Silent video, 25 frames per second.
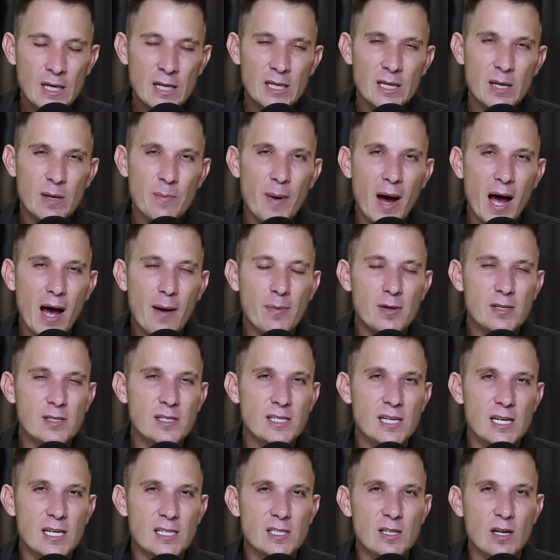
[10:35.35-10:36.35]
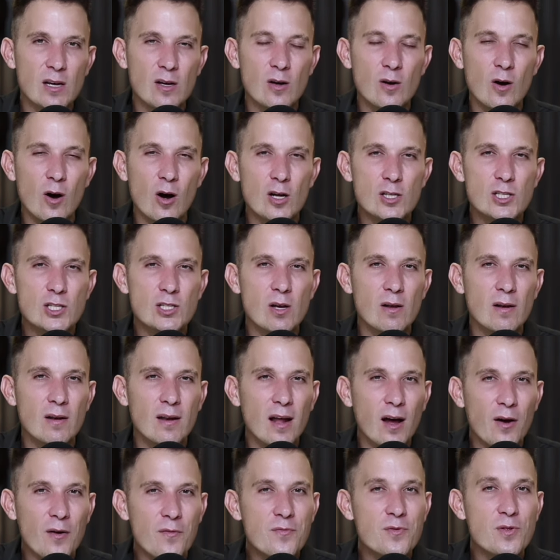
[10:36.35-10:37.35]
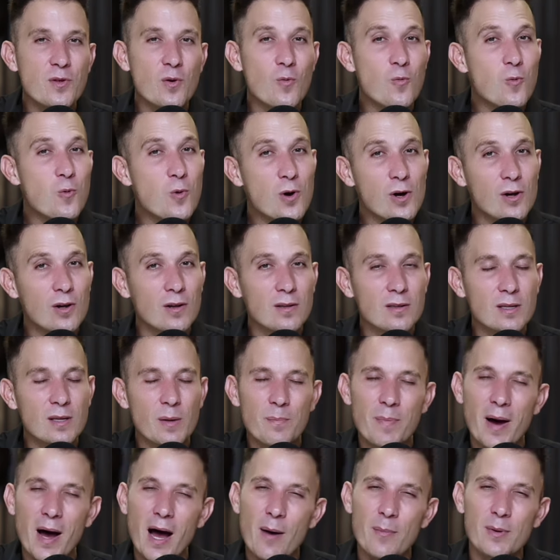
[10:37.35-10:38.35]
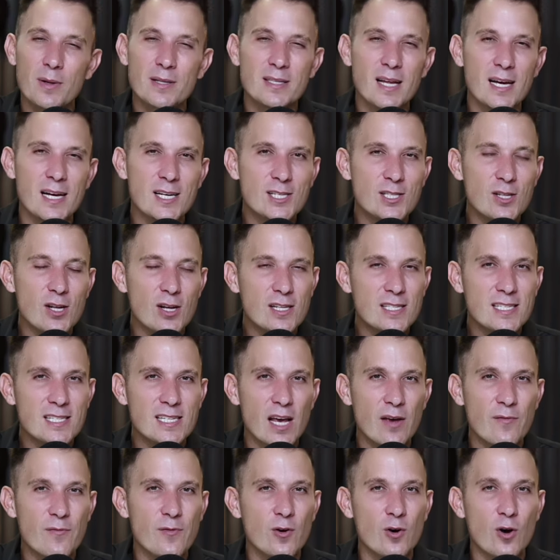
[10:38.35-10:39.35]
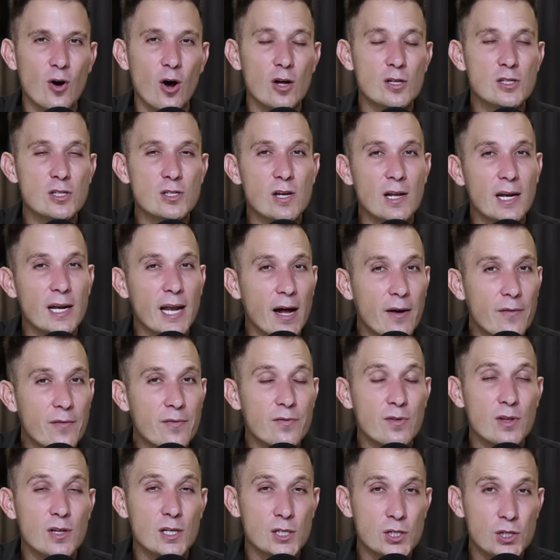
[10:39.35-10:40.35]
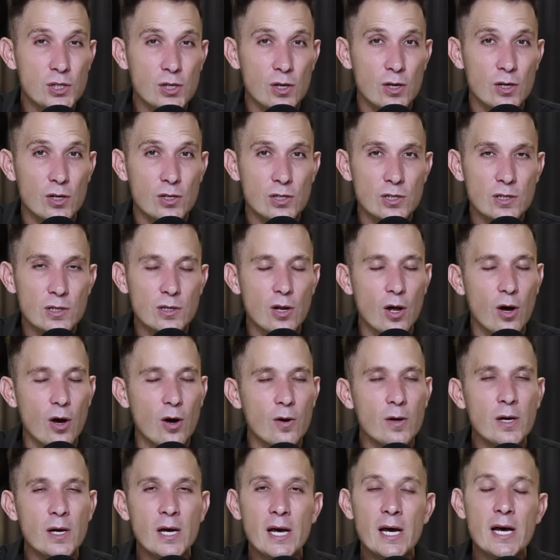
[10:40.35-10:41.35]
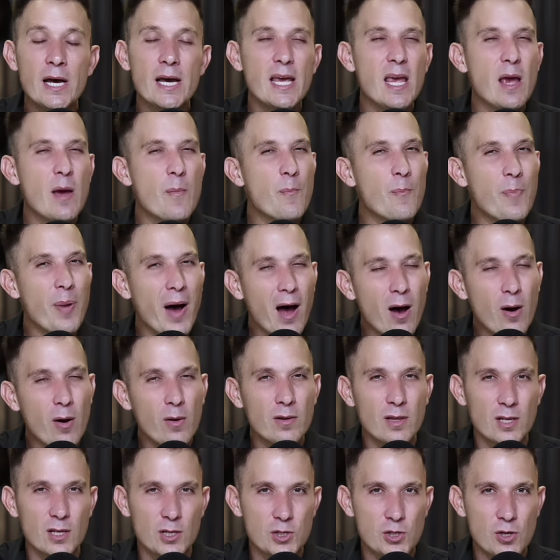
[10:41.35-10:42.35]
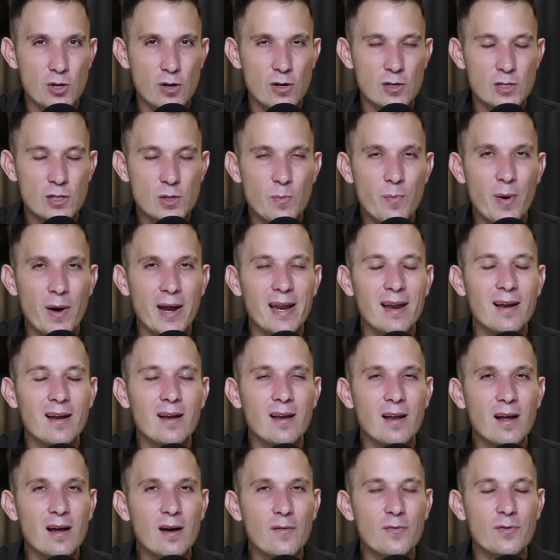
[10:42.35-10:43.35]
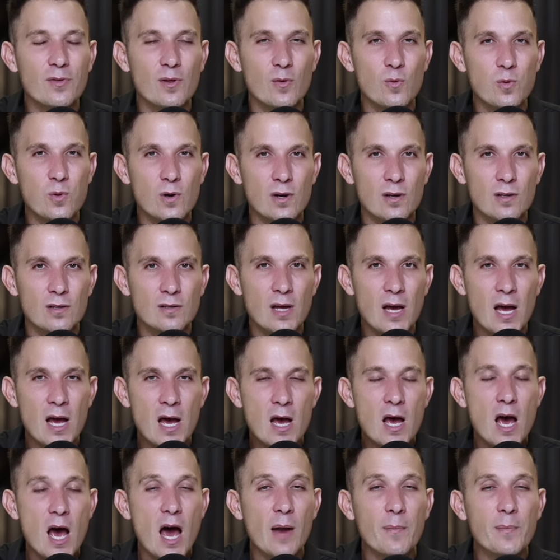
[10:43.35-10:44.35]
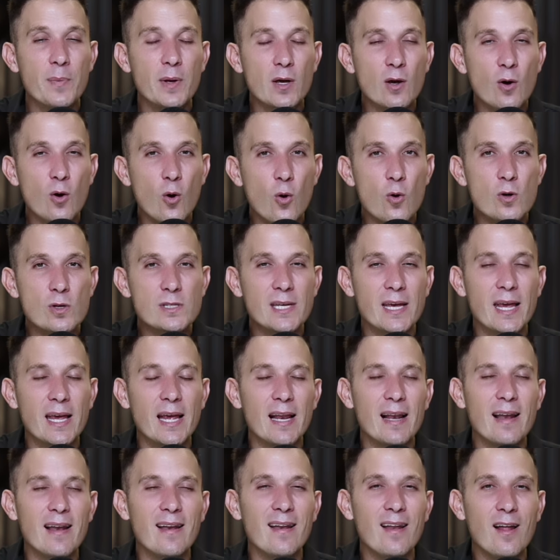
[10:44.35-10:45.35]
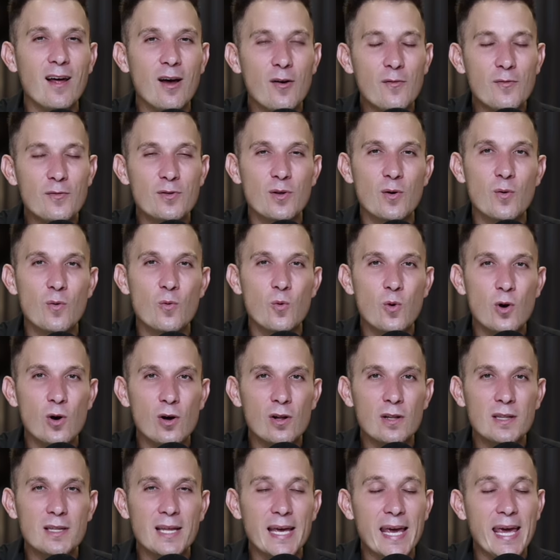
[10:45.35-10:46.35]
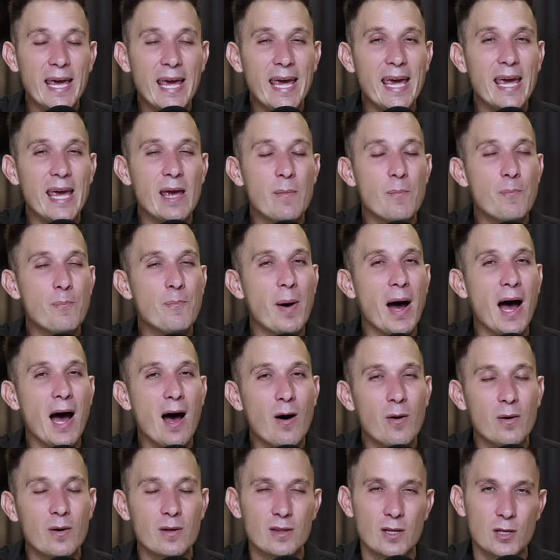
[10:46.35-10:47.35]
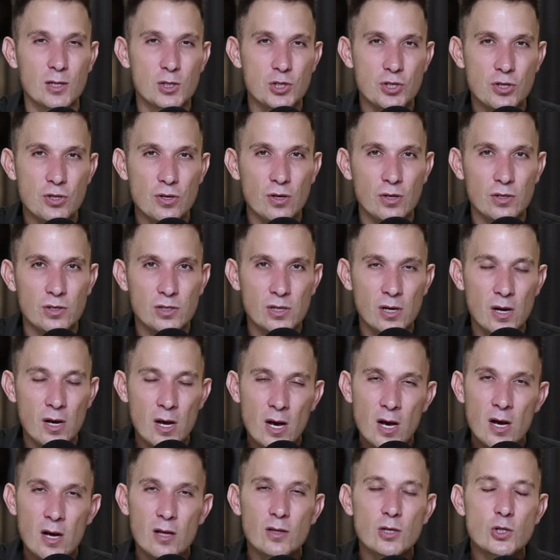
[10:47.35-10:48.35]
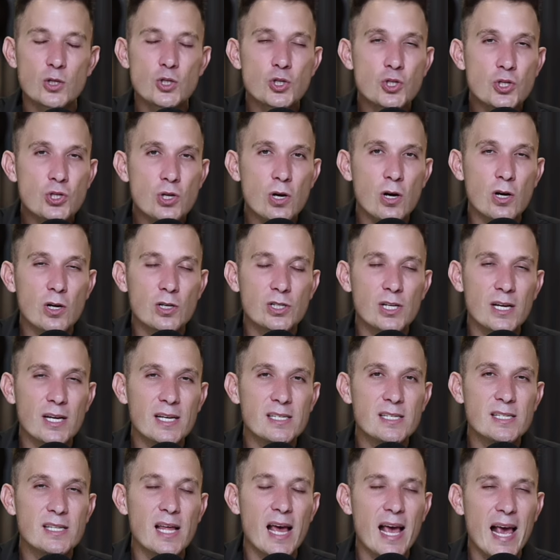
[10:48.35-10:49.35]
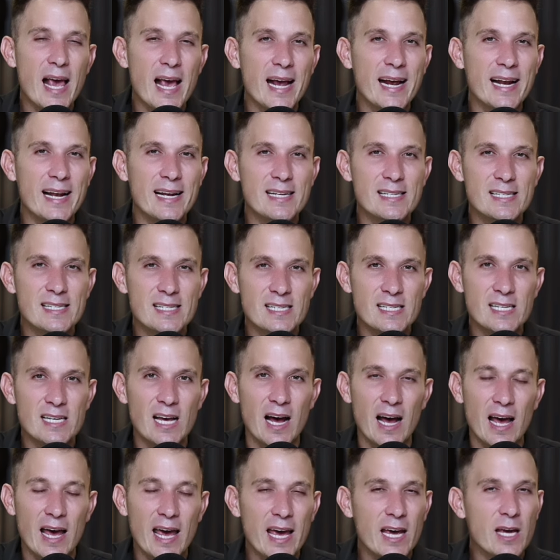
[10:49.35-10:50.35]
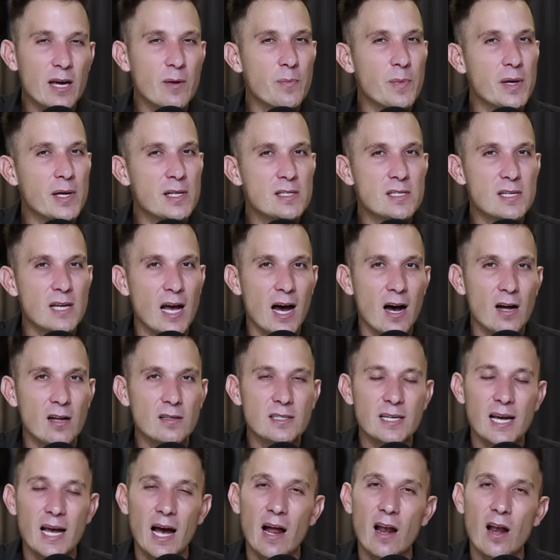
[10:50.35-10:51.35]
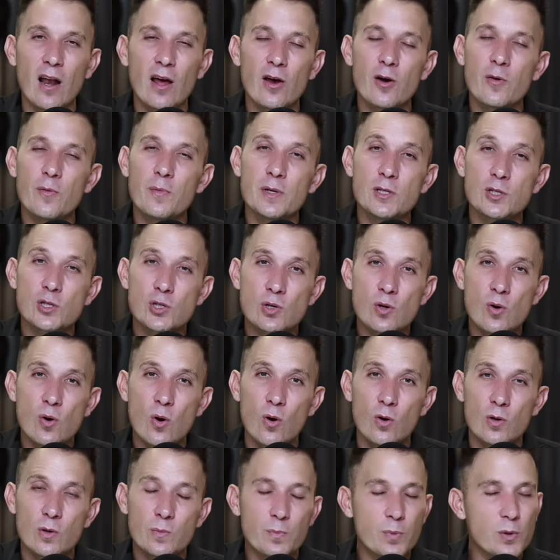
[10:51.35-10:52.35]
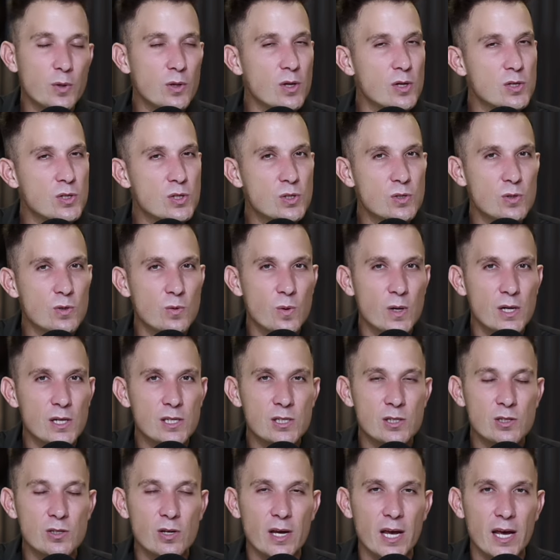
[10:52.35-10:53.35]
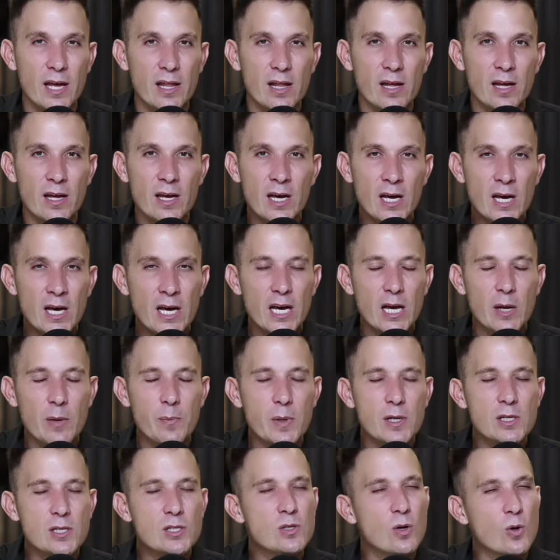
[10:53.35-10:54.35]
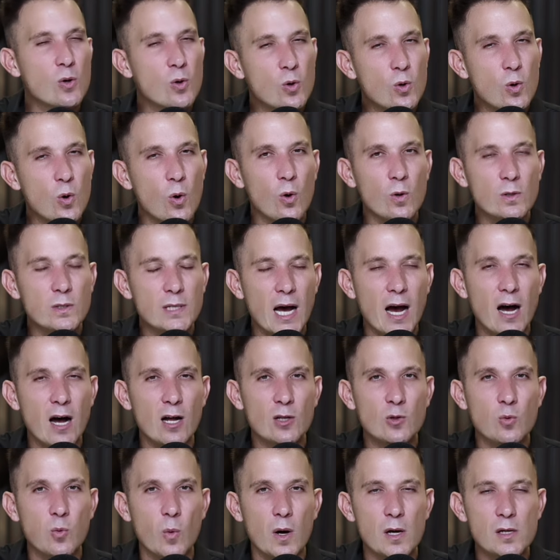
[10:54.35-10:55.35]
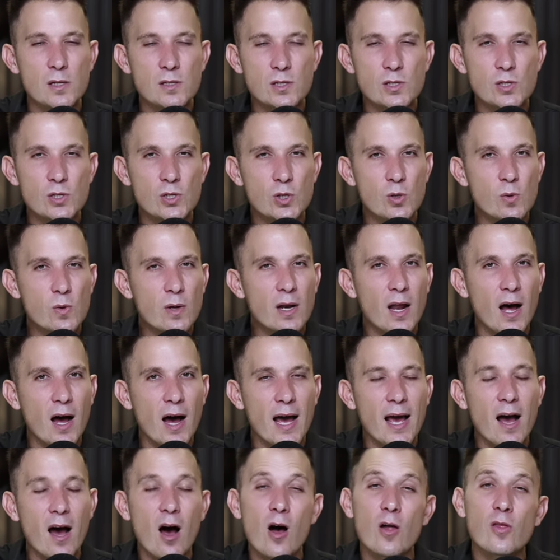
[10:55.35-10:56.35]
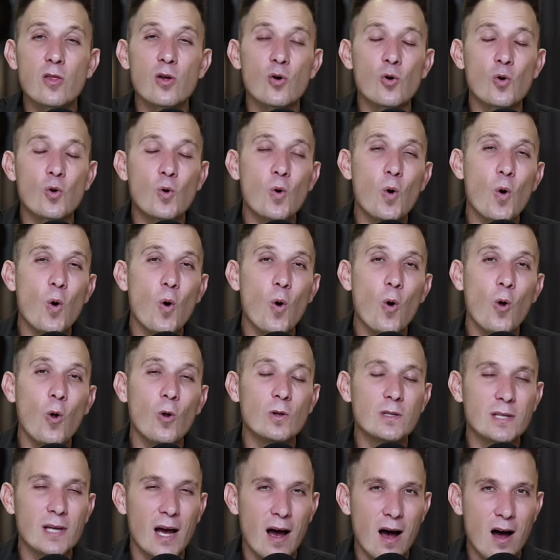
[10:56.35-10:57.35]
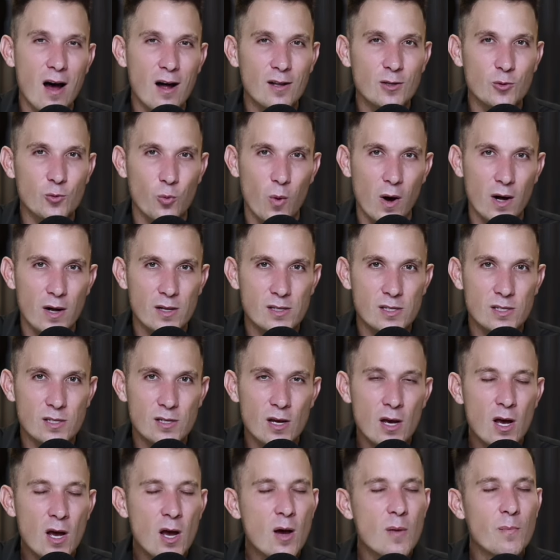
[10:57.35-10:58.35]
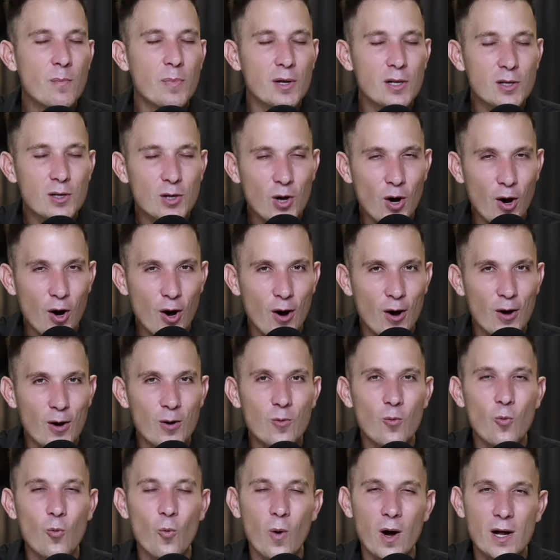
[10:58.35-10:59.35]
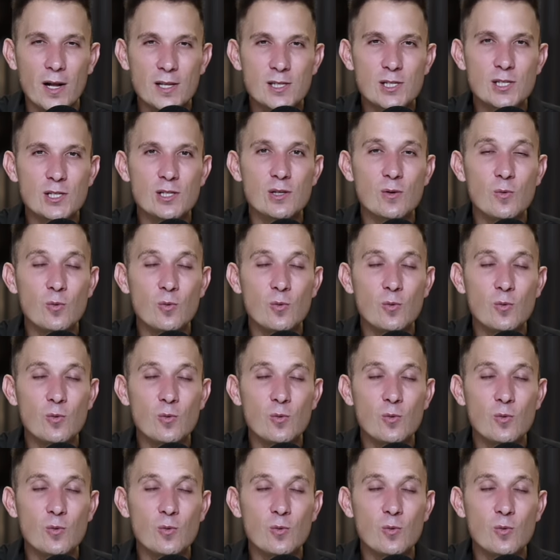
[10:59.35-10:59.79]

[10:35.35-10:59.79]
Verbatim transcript: The Bible says that God so loved the world. The Bible does not say for God so loved the church. No, He empowered the church, but He loved the world. And because he loved the world, he empowered the church. The church is the ecclesia. Ek means out, kaleo means called. Put those two words together, it means the called out ones. You and I are the called out ones, but God wants the